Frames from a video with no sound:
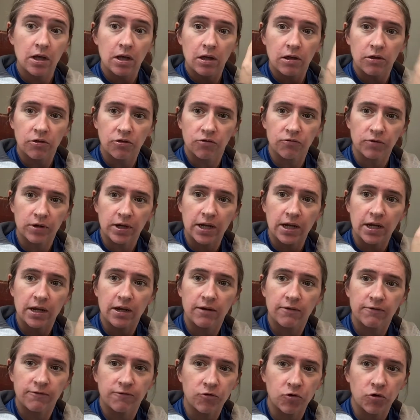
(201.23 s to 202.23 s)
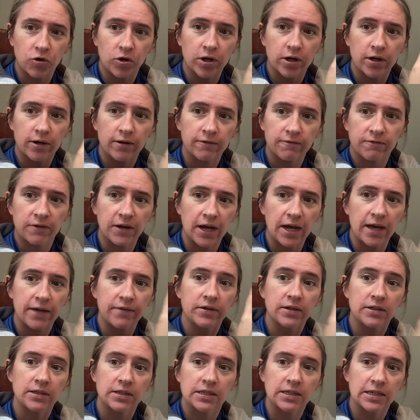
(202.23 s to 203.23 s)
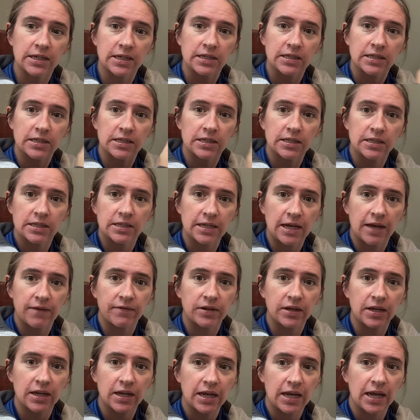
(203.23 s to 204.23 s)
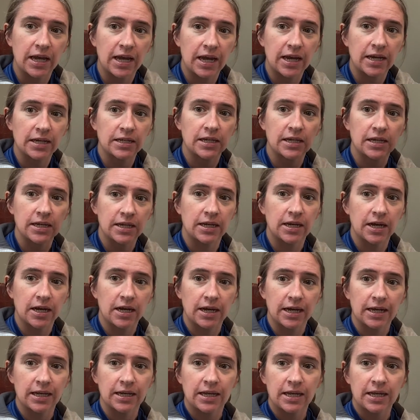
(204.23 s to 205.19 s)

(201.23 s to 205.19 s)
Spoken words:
3, 4, 5, 6, 7, 8, 9.